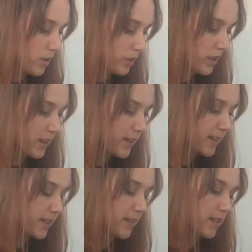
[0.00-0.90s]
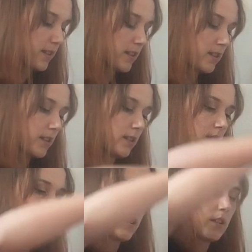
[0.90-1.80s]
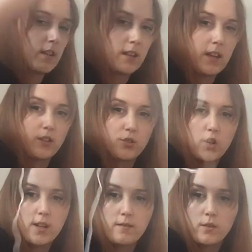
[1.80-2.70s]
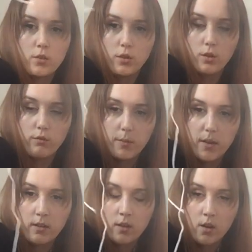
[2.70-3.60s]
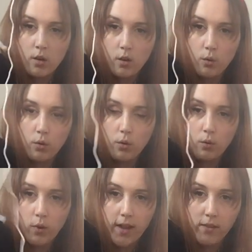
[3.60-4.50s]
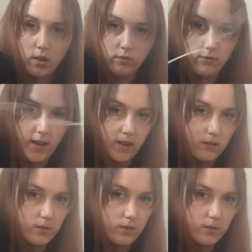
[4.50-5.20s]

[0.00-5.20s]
you're going to get your string or your ribbon or whatever you found